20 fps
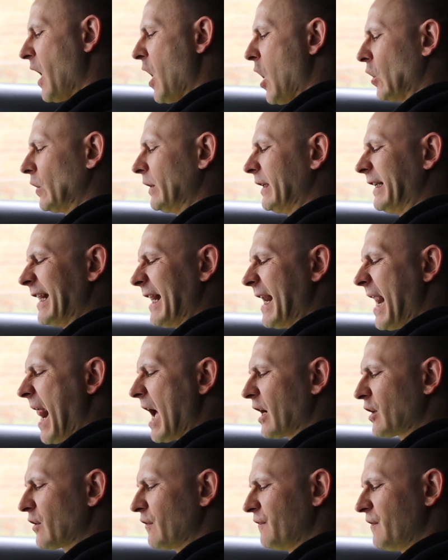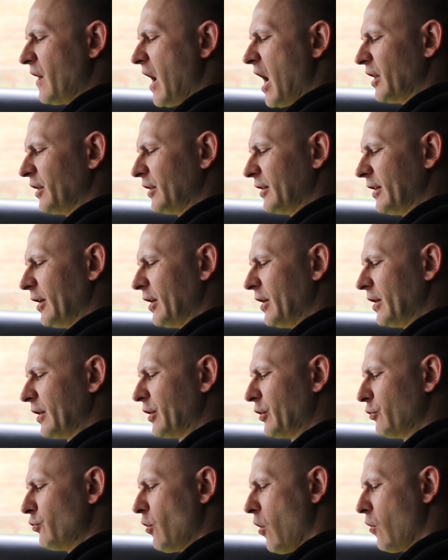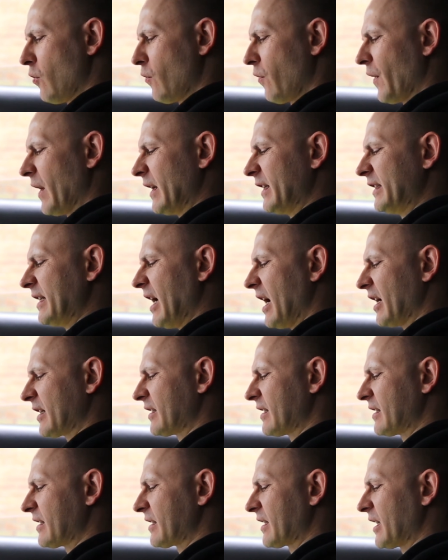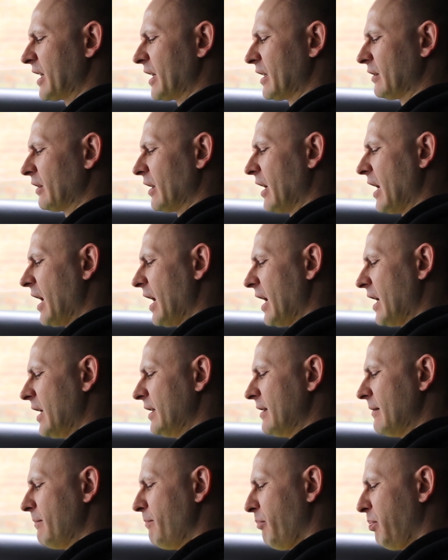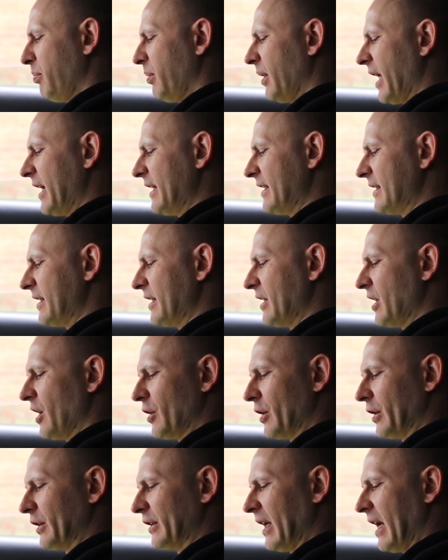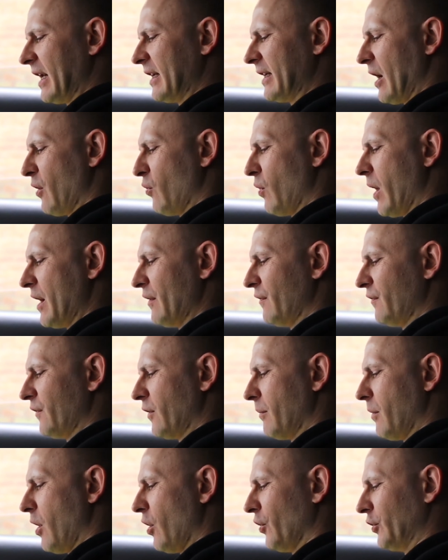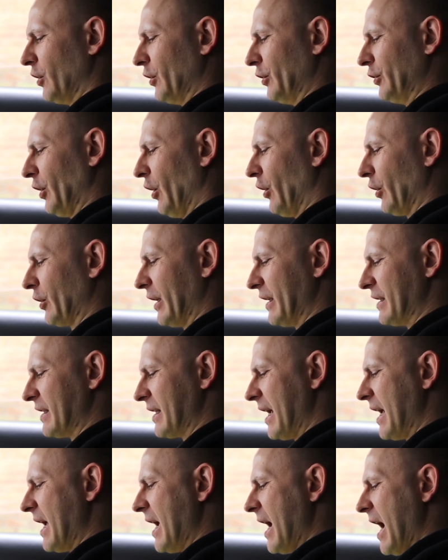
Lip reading: Only the lack of undergrowth and tax skill in placing our tent away from other targets